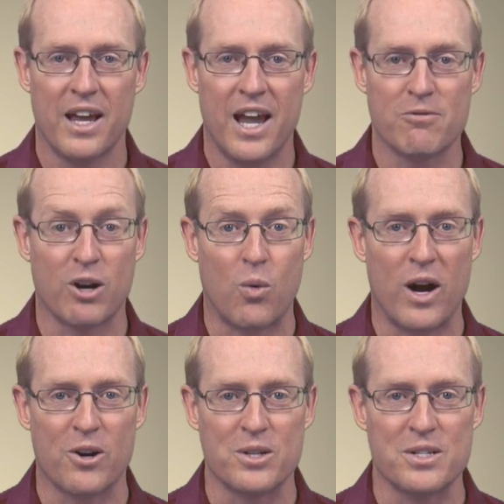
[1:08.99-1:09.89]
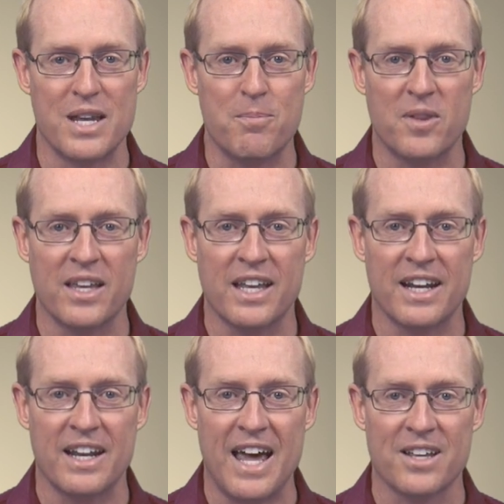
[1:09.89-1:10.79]
and require deep thinking and
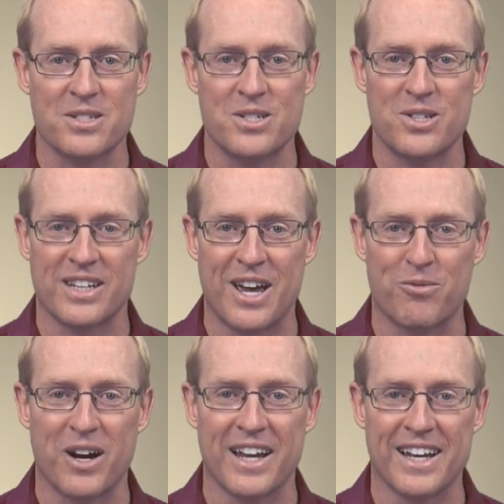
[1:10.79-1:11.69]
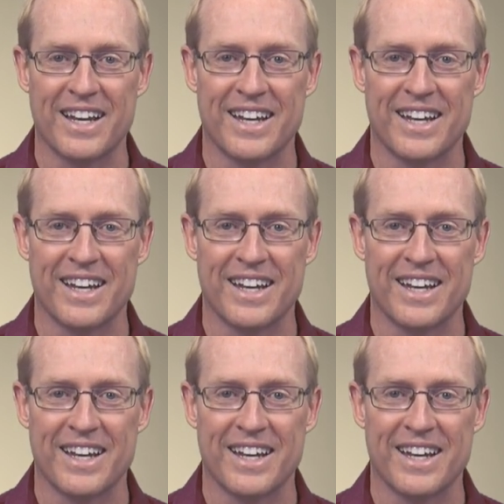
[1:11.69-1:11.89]
analysis to get right.